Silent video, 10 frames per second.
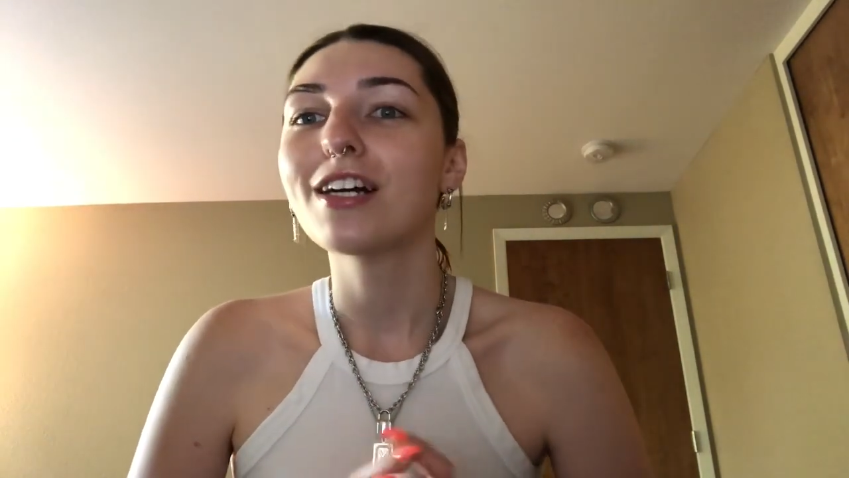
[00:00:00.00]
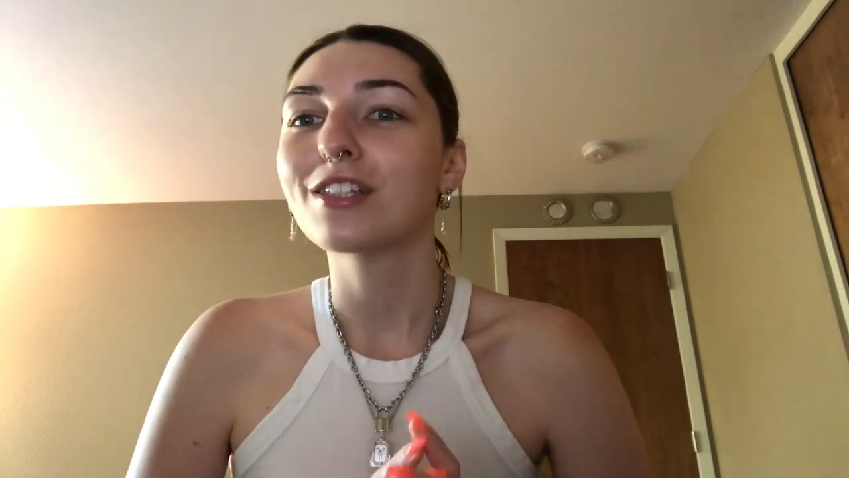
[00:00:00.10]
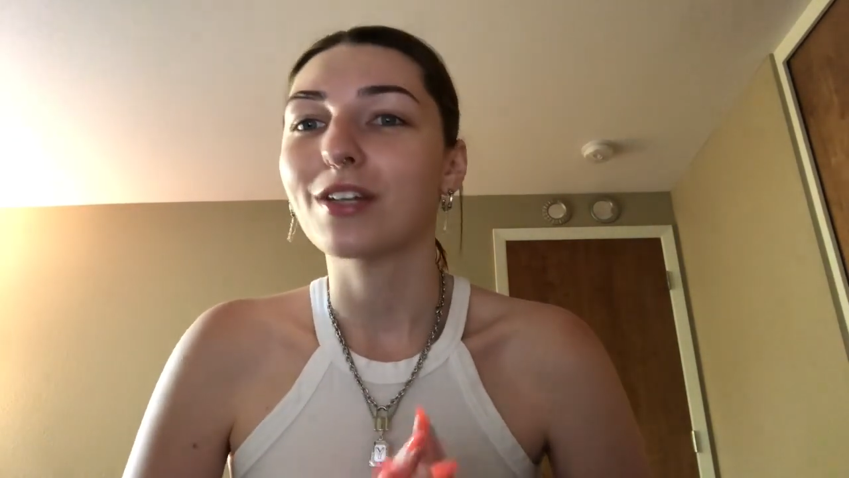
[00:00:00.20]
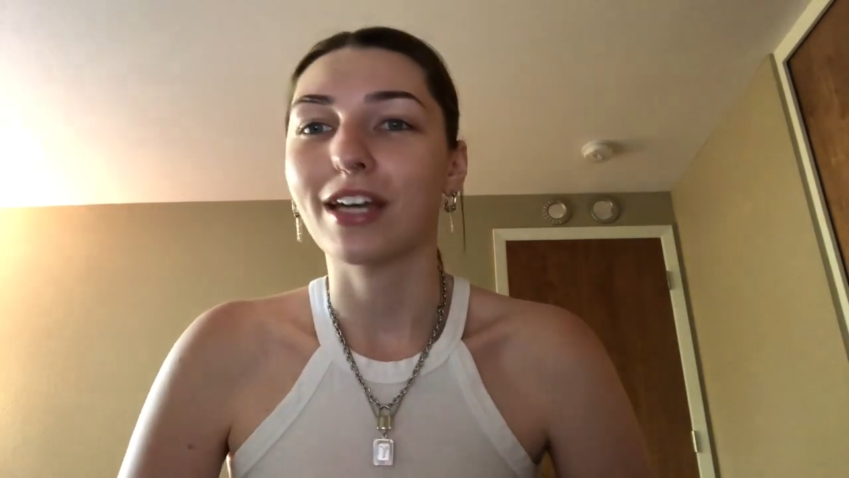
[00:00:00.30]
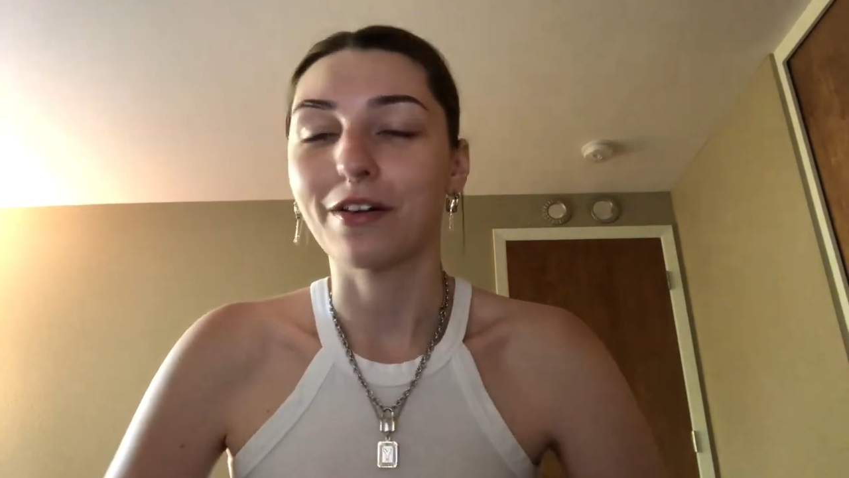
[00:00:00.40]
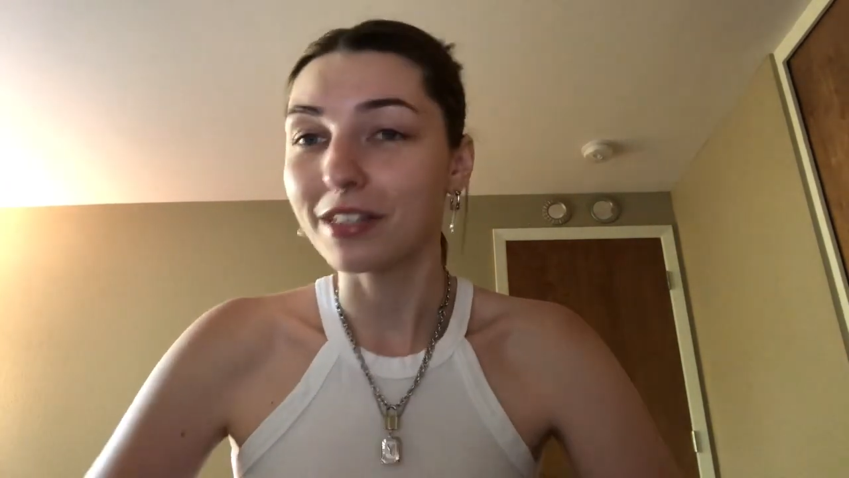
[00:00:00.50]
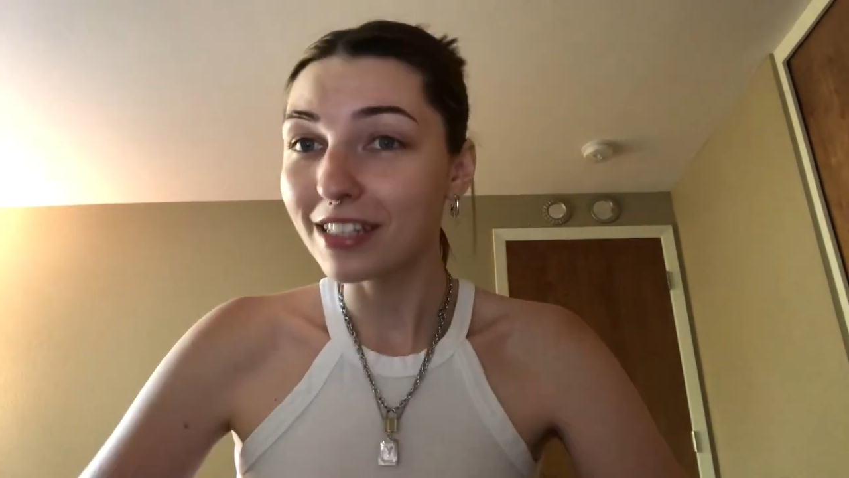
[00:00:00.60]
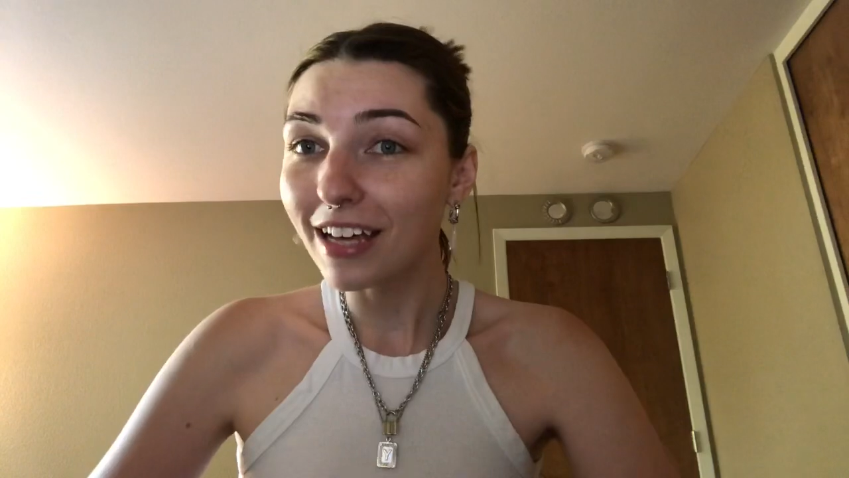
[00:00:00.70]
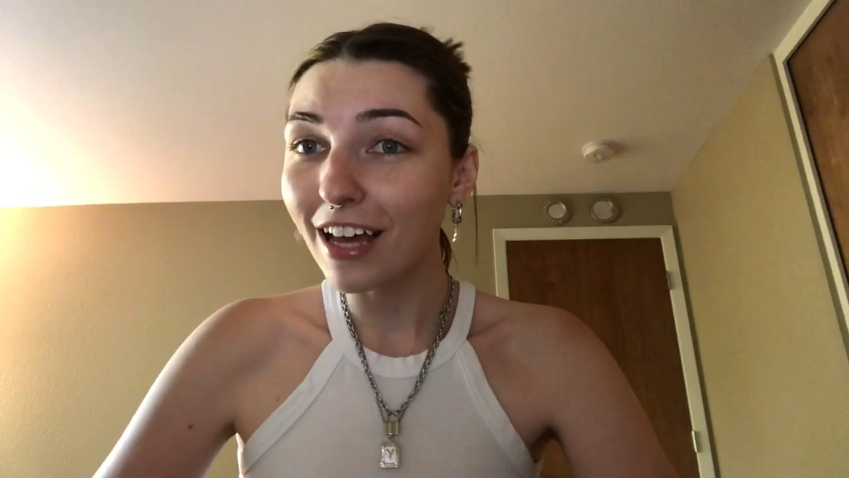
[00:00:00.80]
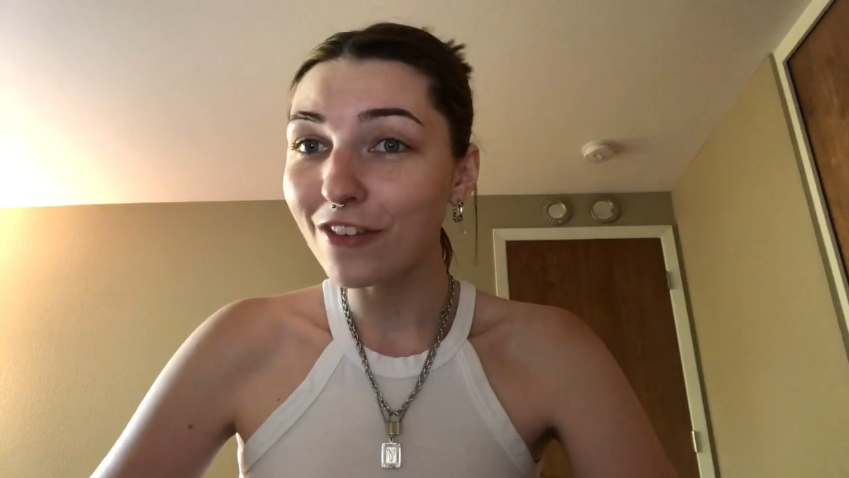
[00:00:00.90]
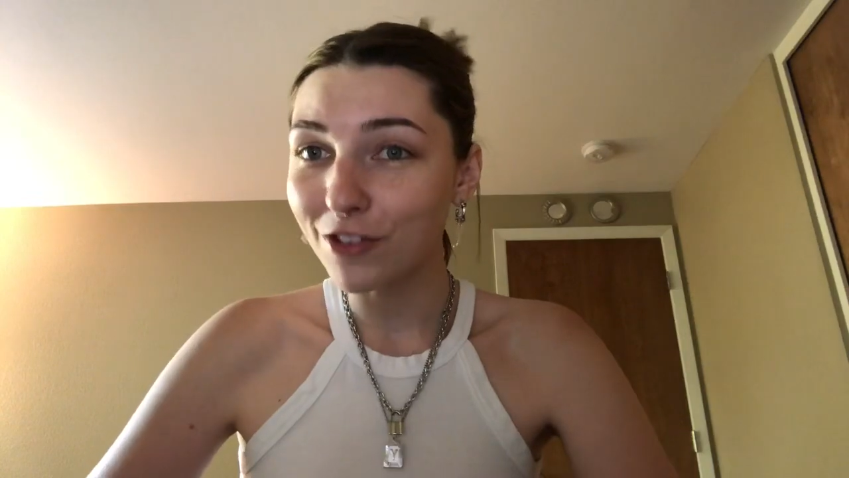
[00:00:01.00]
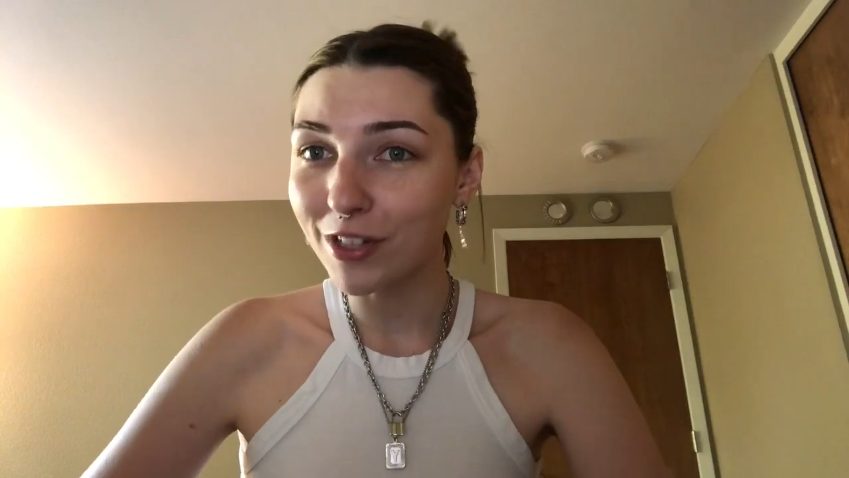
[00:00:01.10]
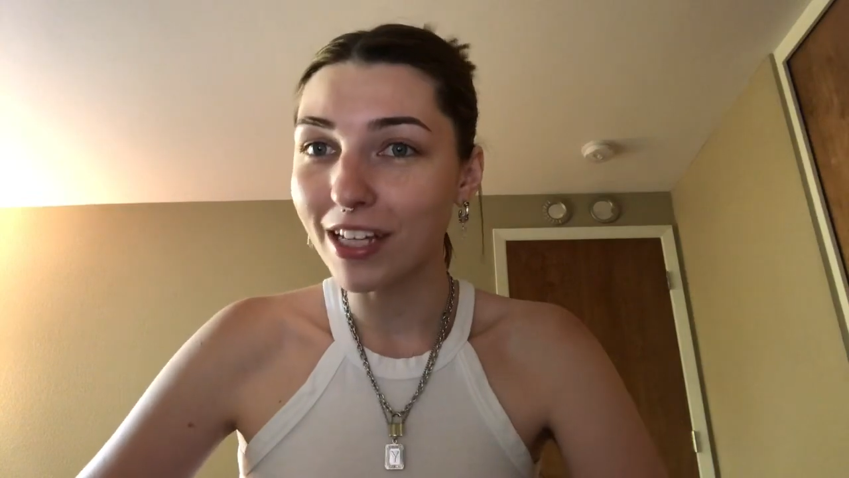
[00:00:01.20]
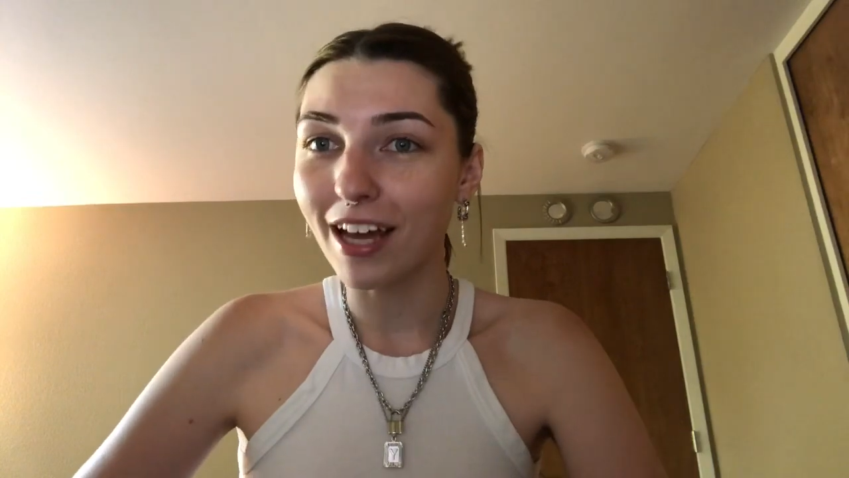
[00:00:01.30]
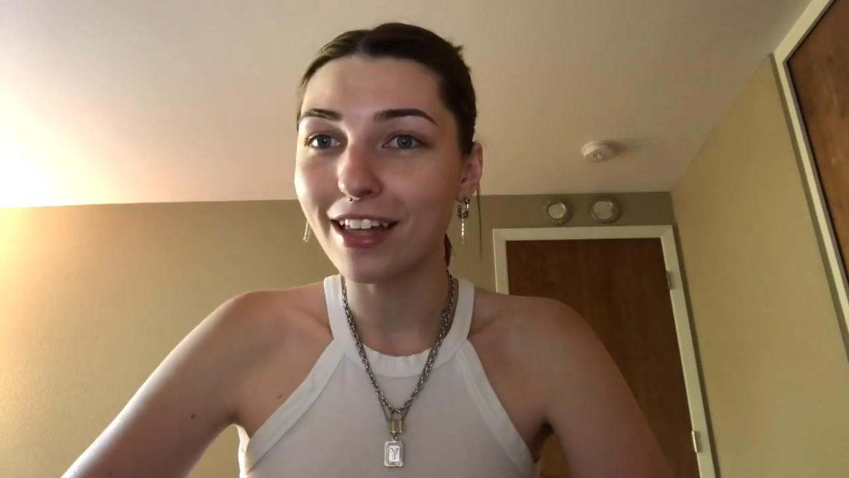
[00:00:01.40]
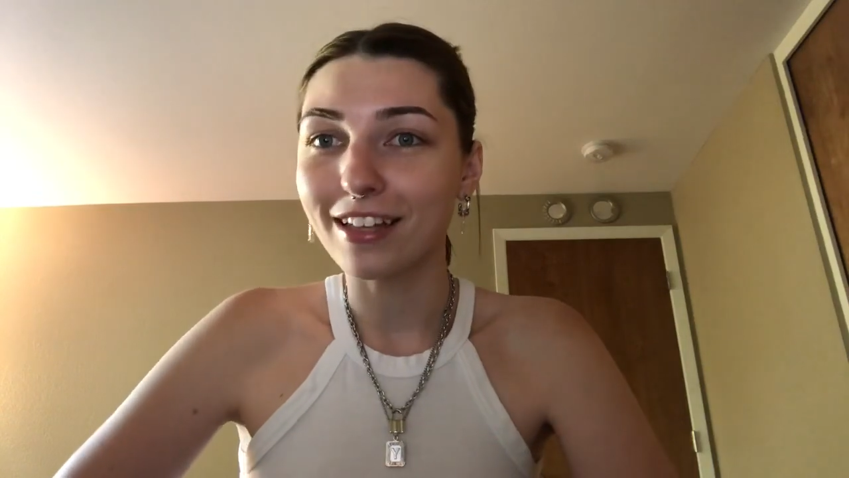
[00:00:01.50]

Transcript: so I can't wait to get food again,